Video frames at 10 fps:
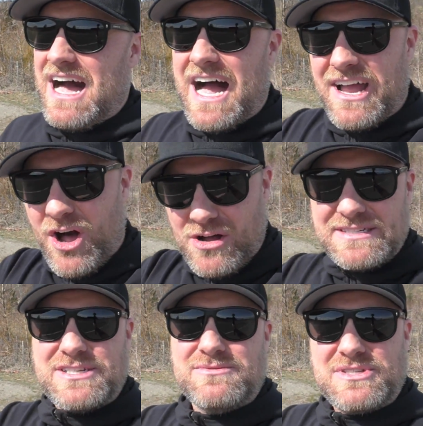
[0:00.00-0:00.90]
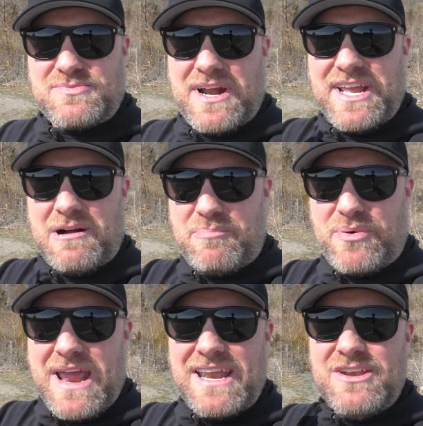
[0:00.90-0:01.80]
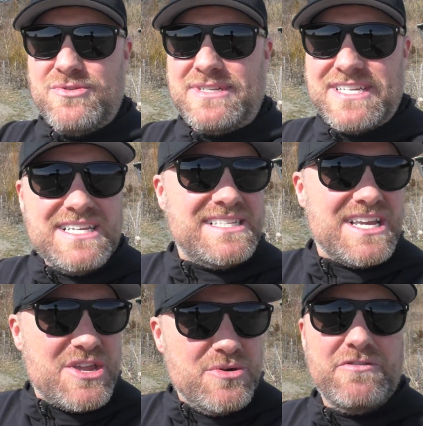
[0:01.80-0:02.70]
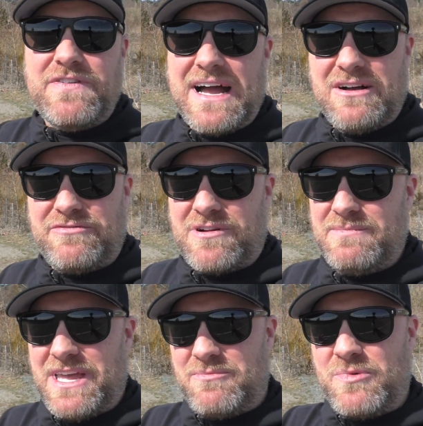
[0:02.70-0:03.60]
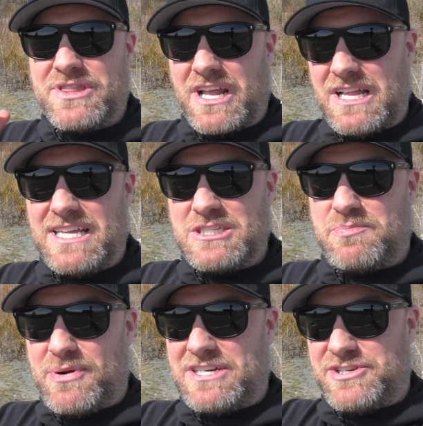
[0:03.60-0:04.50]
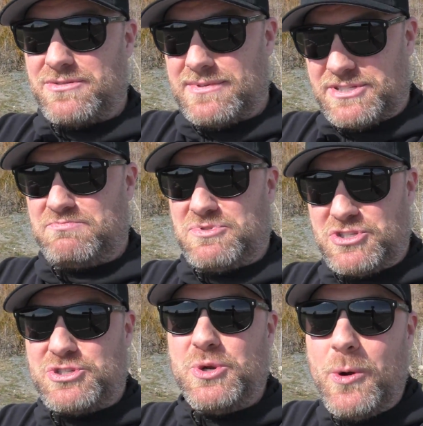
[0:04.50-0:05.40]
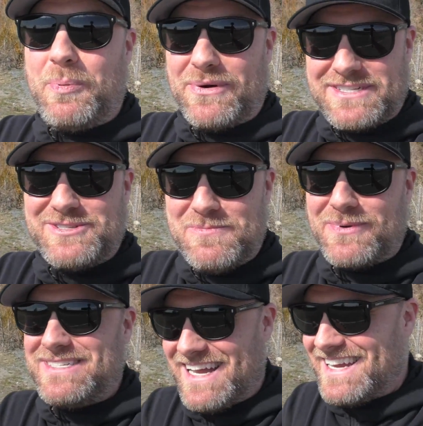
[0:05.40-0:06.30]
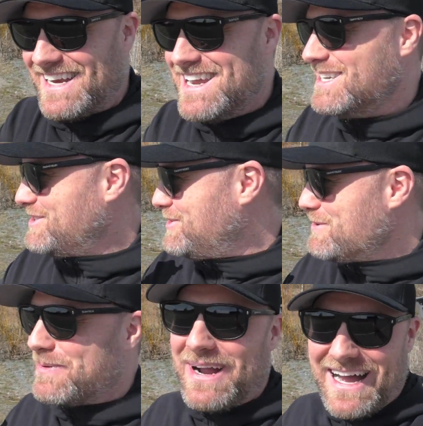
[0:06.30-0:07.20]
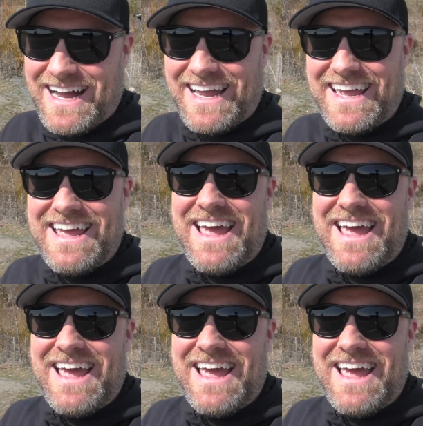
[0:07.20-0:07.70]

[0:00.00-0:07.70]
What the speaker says: I also was running a brand new TCU file from them with the clutch pressure was super tight, super high,